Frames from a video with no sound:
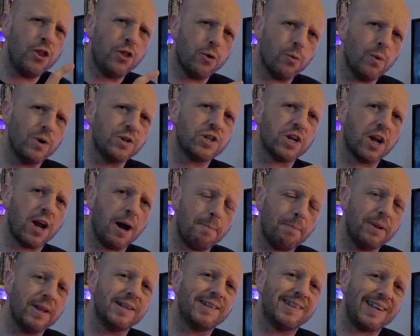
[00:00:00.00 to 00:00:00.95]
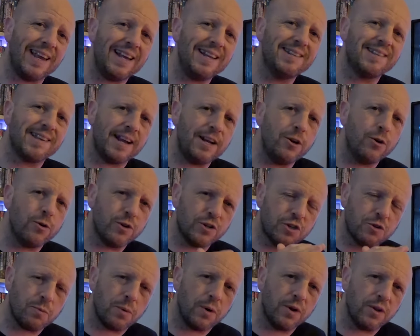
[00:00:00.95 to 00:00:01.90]
There was a couple of scenes I
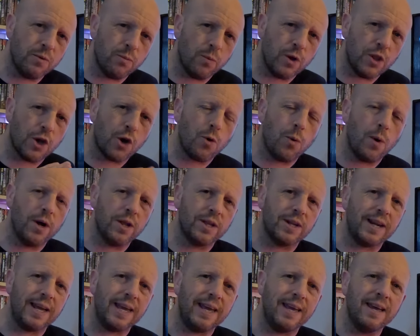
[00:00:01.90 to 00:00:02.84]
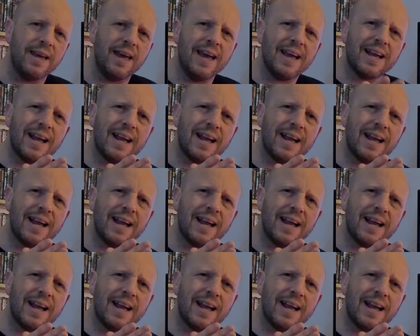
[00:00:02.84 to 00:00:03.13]
noticed where the quality